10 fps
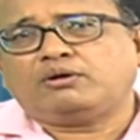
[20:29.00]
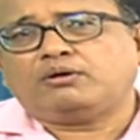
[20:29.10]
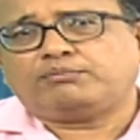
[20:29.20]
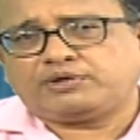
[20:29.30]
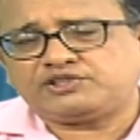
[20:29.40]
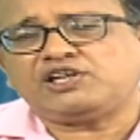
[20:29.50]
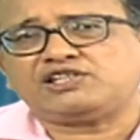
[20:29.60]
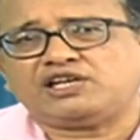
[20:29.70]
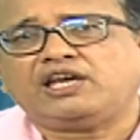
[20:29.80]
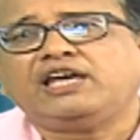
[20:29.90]

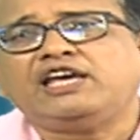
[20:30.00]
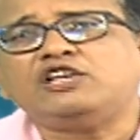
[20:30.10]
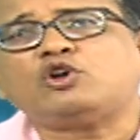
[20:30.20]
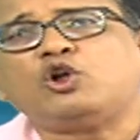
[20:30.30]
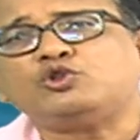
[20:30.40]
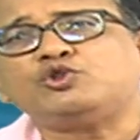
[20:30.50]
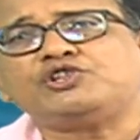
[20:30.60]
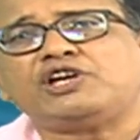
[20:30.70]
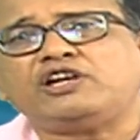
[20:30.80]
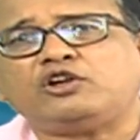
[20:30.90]
purchasing, he is also
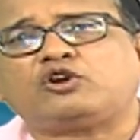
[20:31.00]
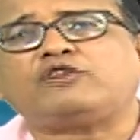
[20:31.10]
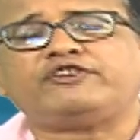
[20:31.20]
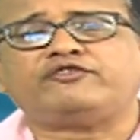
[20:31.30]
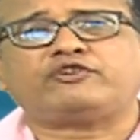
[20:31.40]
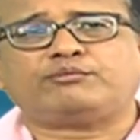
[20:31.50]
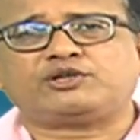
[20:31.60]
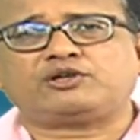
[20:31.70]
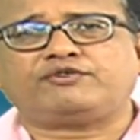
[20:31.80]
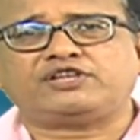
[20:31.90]
sharing a lot of
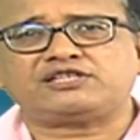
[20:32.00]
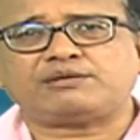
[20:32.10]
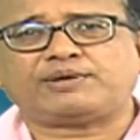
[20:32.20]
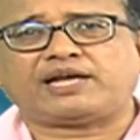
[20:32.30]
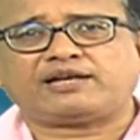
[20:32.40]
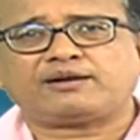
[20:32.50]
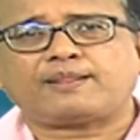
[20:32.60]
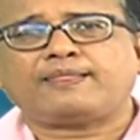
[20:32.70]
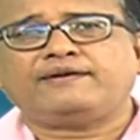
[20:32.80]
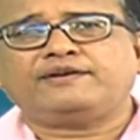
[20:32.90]
information with the supplier.
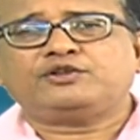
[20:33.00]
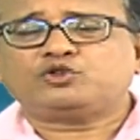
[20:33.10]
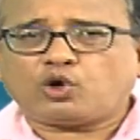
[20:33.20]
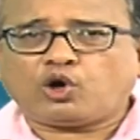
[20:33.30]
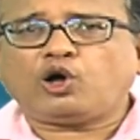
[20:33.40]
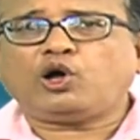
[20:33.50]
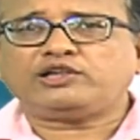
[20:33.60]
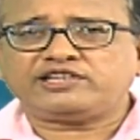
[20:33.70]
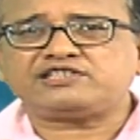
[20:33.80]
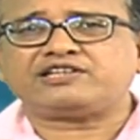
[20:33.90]
So, all
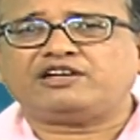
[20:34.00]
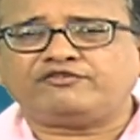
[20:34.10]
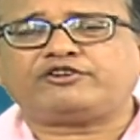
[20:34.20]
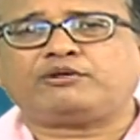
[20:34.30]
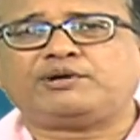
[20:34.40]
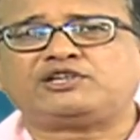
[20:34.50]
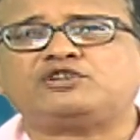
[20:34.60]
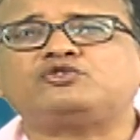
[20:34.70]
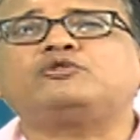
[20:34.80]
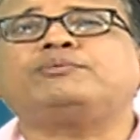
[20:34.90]
this information
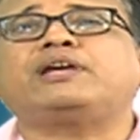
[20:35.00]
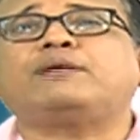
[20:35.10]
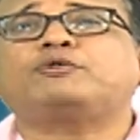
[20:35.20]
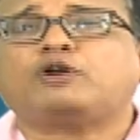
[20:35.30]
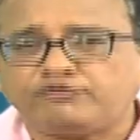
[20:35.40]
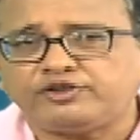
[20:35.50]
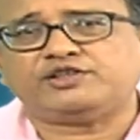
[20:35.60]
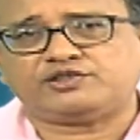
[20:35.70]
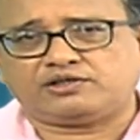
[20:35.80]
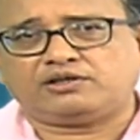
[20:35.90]
should be kept
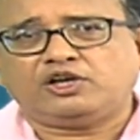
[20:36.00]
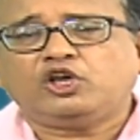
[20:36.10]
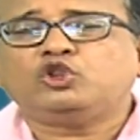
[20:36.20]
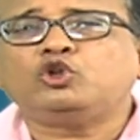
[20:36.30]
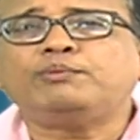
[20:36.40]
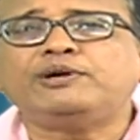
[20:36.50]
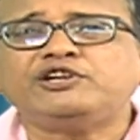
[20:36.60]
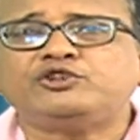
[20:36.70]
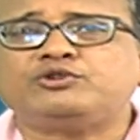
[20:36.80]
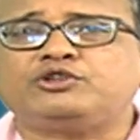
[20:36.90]
confidential. Nobody
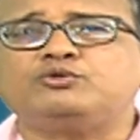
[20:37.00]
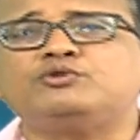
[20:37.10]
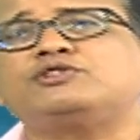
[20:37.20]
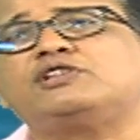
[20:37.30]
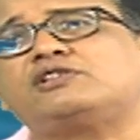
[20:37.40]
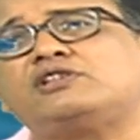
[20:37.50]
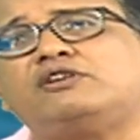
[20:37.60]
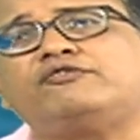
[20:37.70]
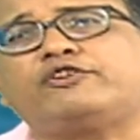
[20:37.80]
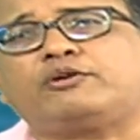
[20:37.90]
should use this
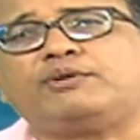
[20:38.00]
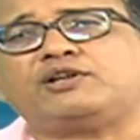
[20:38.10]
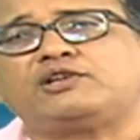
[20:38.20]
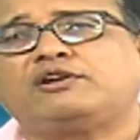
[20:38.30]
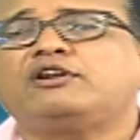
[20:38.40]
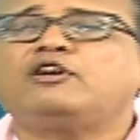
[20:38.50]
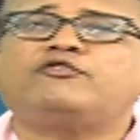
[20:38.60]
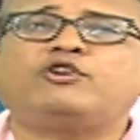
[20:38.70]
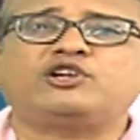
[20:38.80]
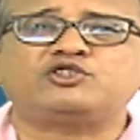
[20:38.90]
information
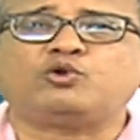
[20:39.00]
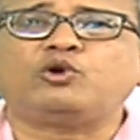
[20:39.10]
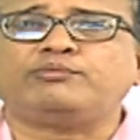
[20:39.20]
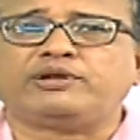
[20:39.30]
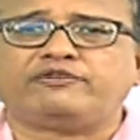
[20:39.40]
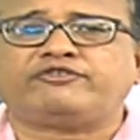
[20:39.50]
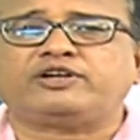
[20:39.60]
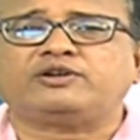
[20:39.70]
for his own benefit.